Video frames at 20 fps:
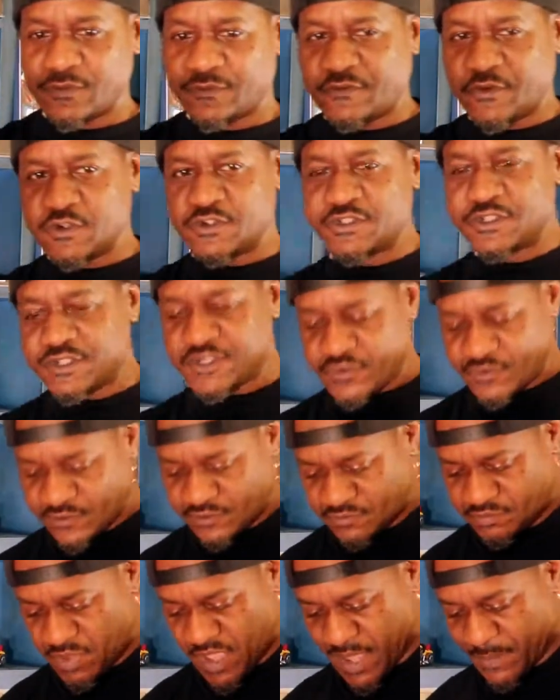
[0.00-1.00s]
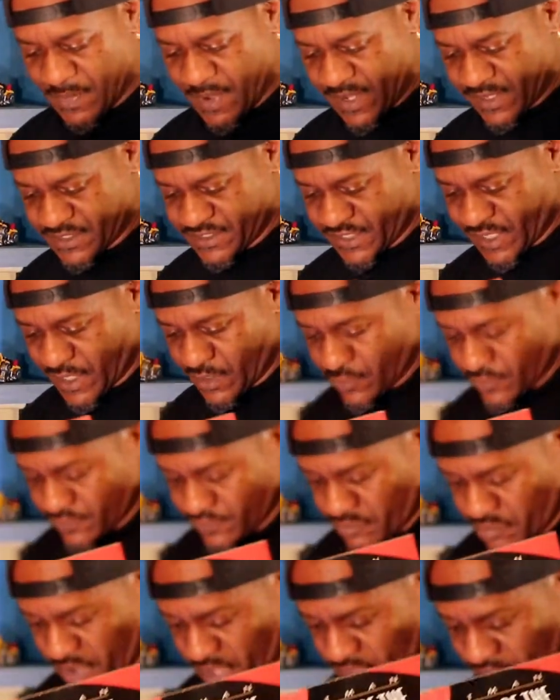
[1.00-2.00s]
First issue of Batman Shadow
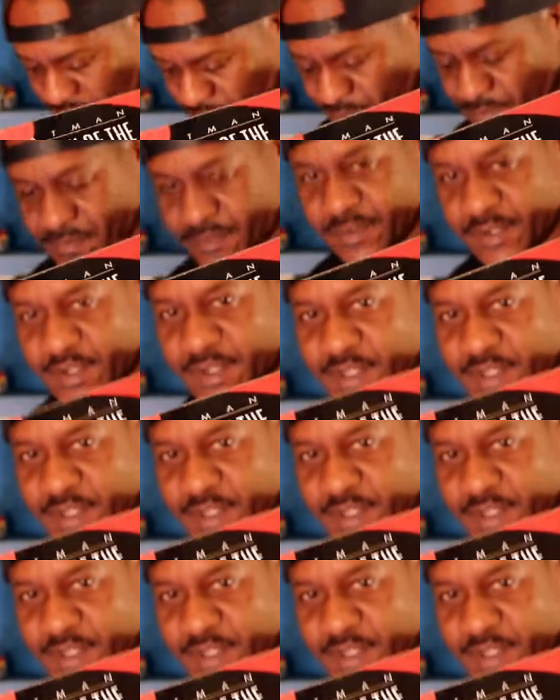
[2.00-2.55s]
of a Bat.